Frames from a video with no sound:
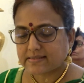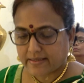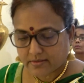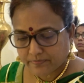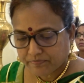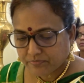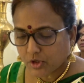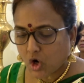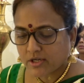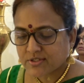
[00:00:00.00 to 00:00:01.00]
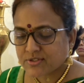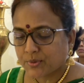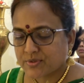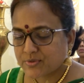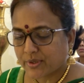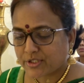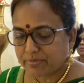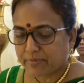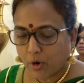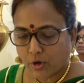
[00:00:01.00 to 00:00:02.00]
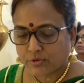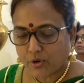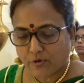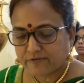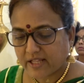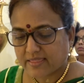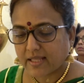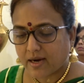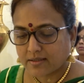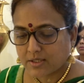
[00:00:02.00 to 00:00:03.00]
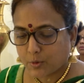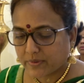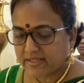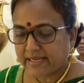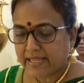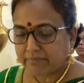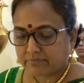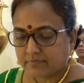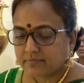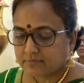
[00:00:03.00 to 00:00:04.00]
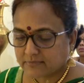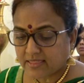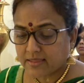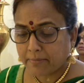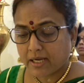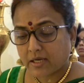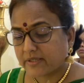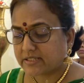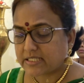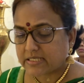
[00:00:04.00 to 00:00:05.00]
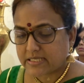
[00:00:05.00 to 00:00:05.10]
said, the goddess who is going to be born of Nanda with the name Nanda Bhagavati,